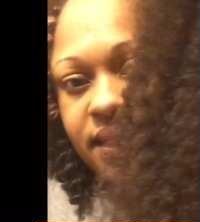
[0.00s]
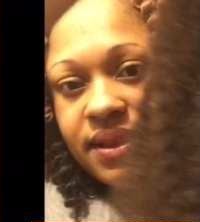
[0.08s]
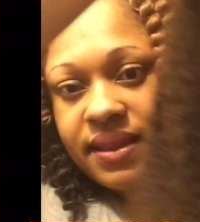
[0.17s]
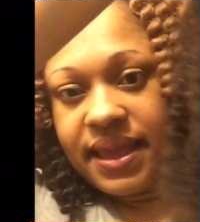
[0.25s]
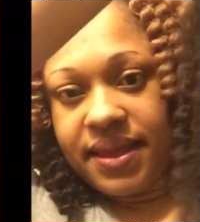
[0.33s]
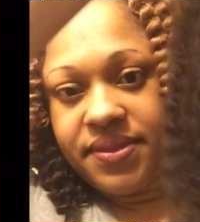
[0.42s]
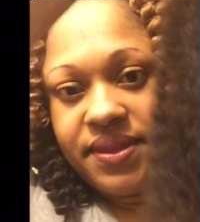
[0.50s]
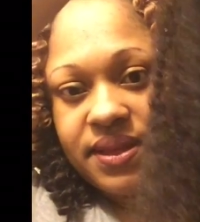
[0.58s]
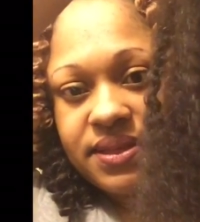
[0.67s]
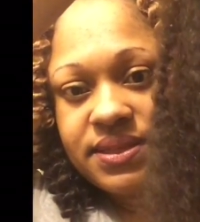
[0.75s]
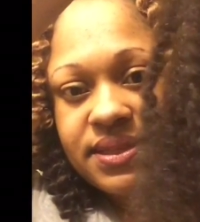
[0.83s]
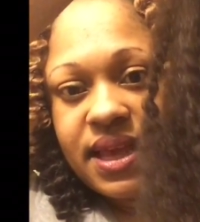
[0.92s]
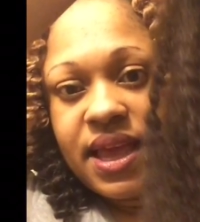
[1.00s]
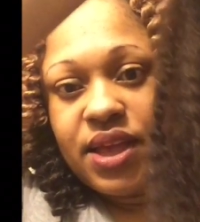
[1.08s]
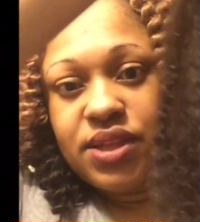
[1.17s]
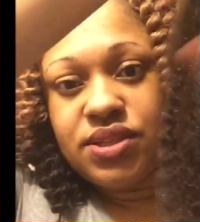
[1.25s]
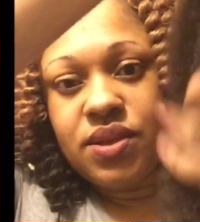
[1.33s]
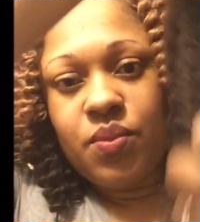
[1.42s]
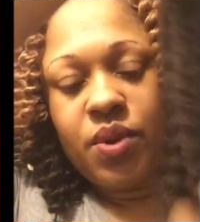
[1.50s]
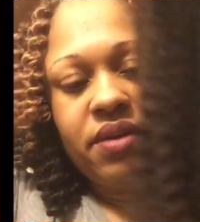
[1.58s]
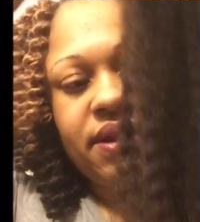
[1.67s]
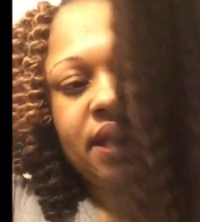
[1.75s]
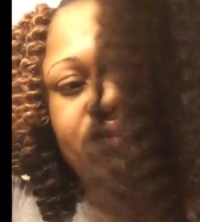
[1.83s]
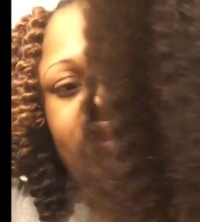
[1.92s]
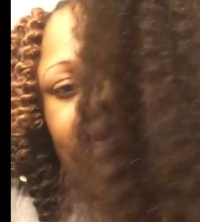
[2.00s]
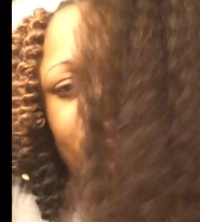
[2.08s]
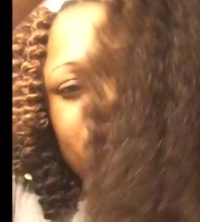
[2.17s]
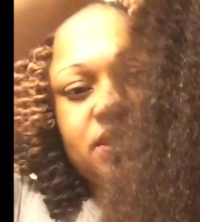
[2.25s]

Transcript: like this. Don't worry, even if you